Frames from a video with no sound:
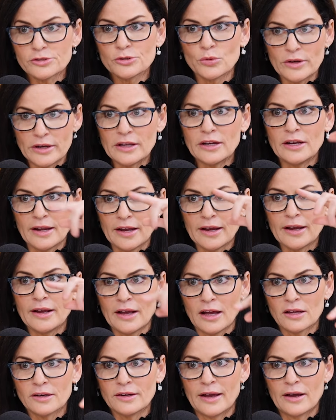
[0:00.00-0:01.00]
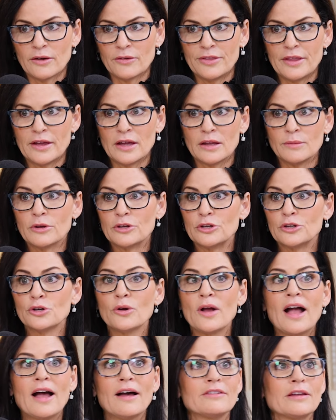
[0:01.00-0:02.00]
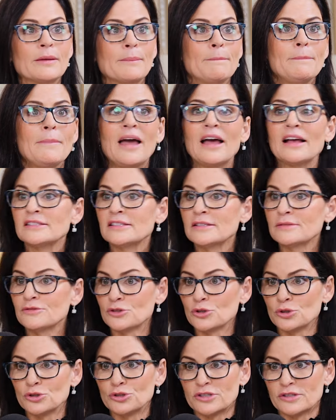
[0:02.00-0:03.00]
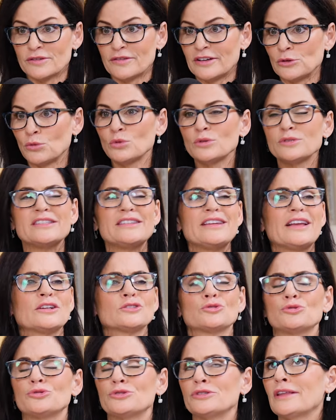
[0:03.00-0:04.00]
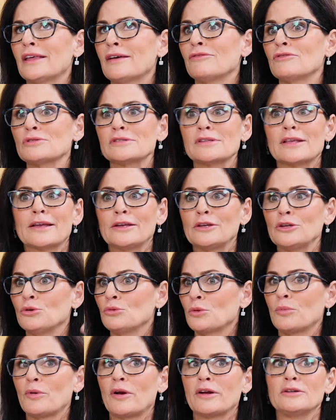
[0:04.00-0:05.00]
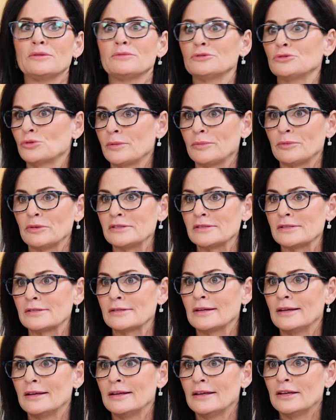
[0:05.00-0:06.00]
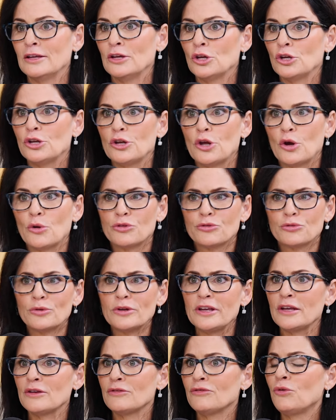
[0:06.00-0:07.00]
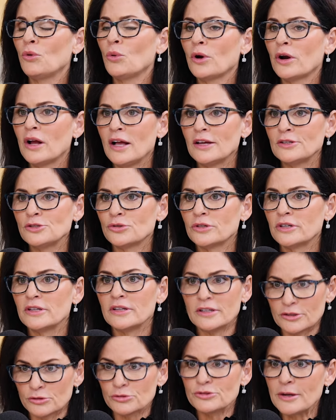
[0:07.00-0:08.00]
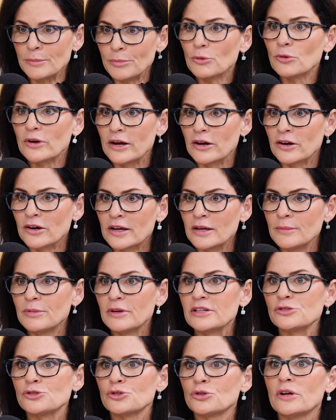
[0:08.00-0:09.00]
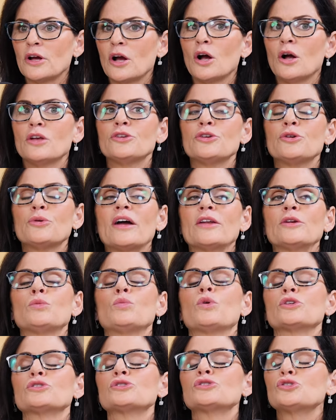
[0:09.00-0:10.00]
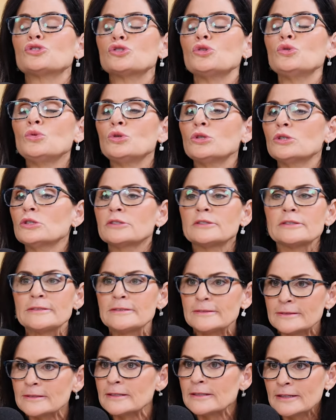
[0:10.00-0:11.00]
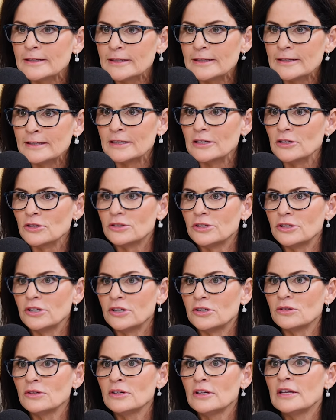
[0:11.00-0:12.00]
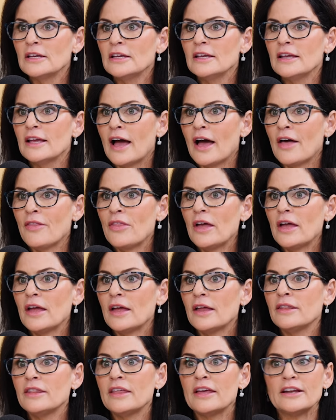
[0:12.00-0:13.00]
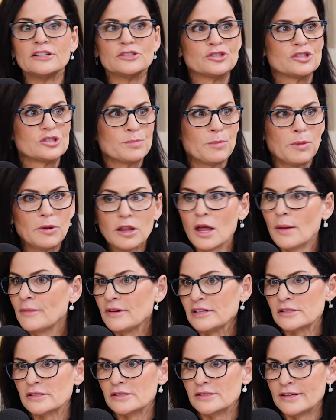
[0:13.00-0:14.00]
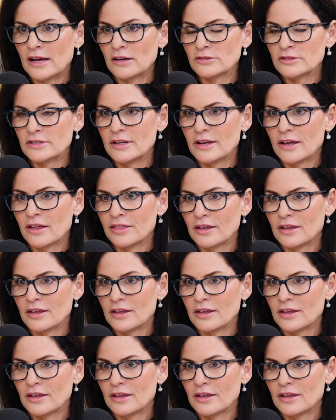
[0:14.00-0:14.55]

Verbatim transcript: You're squeaking an egg out now and then, but you're having massive surges of that. We'll see estrogen levels like you were pregnant with triplets. You know, three, 400, they're temporary because you're you had to work so hard to get that egg out you know and then then it just plummets down to